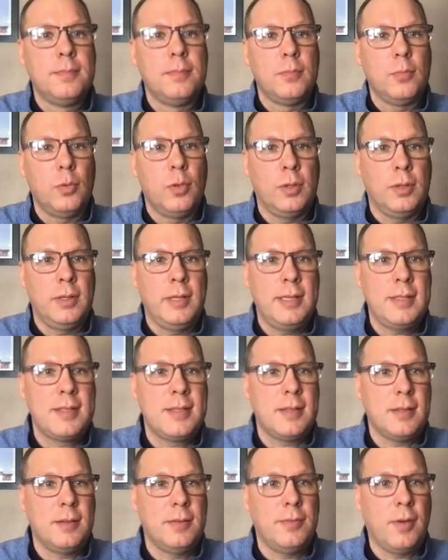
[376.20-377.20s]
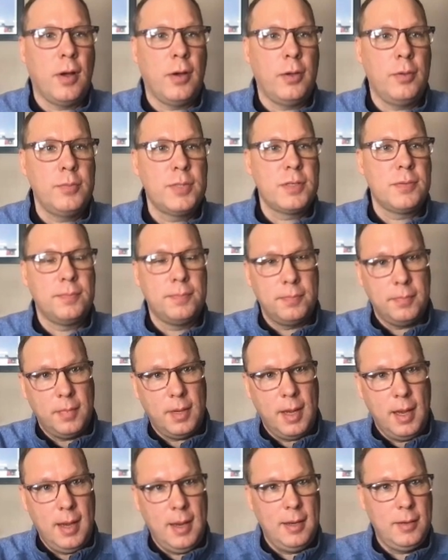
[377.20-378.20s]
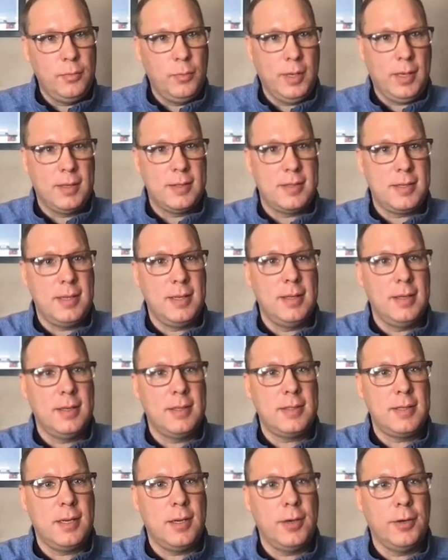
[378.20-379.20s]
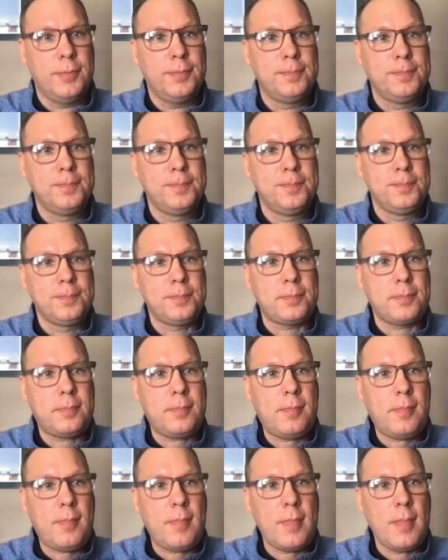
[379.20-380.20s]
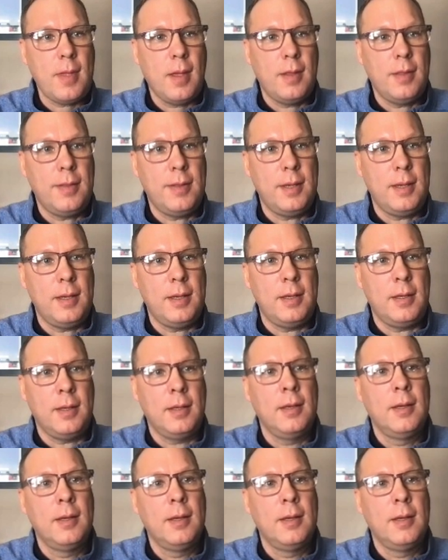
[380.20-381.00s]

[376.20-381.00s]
We'll list the volumes and we can see that it's here. The